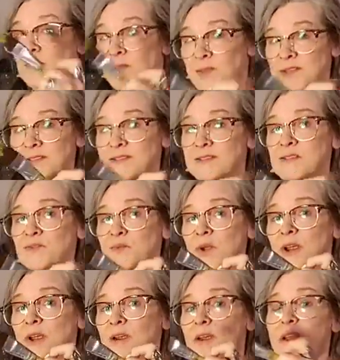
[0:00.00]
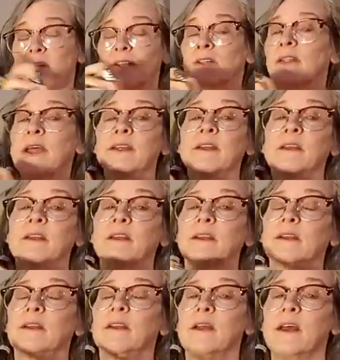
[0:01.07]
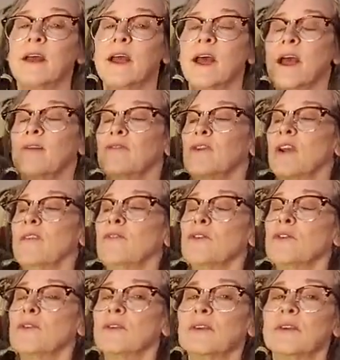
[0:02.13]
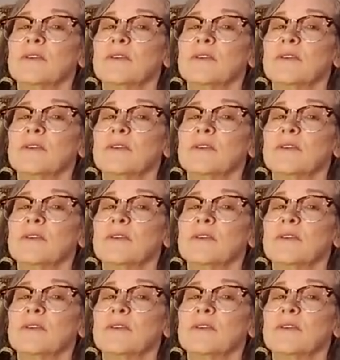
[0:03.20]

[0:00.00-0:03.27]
This is where, like, have you ever